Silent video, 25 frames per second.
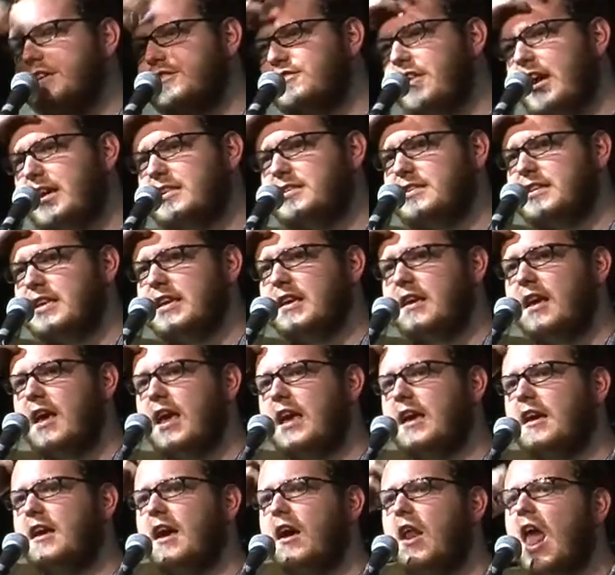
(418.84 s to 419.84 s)

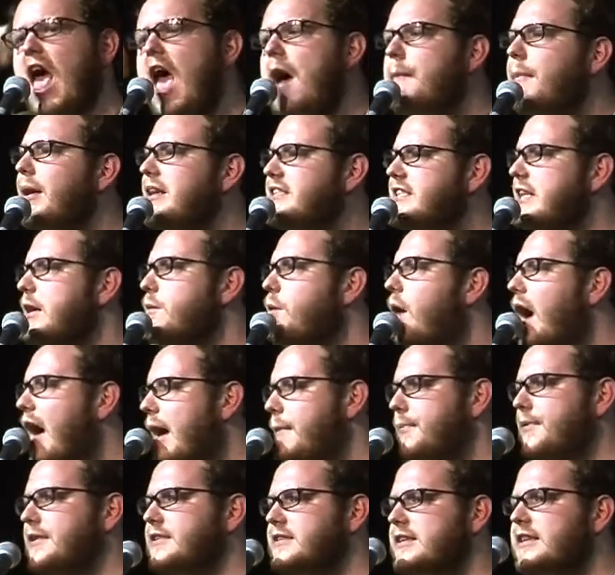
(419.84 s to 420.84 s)
actually E. coli. Basically, what
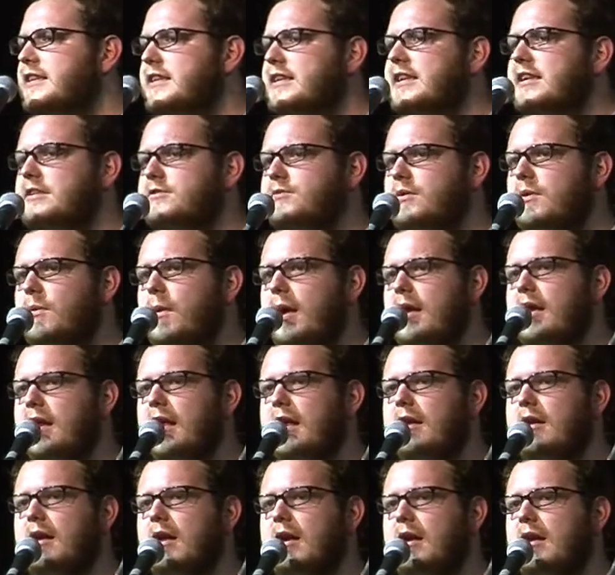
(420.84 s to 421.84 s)
happened is we went
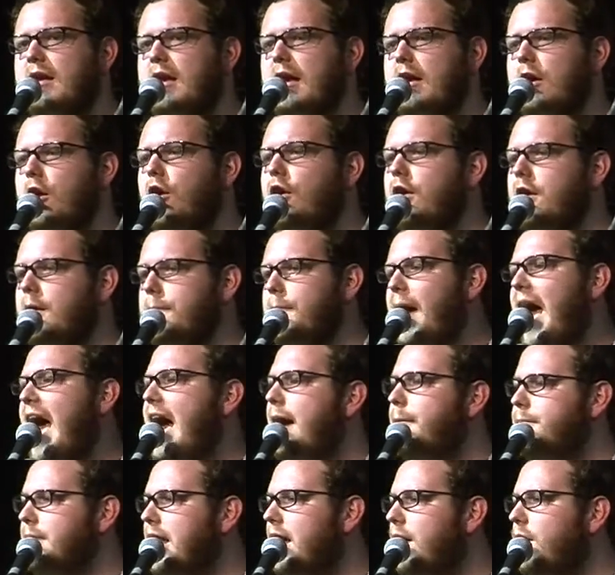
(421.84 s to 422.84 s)
and got a kebab.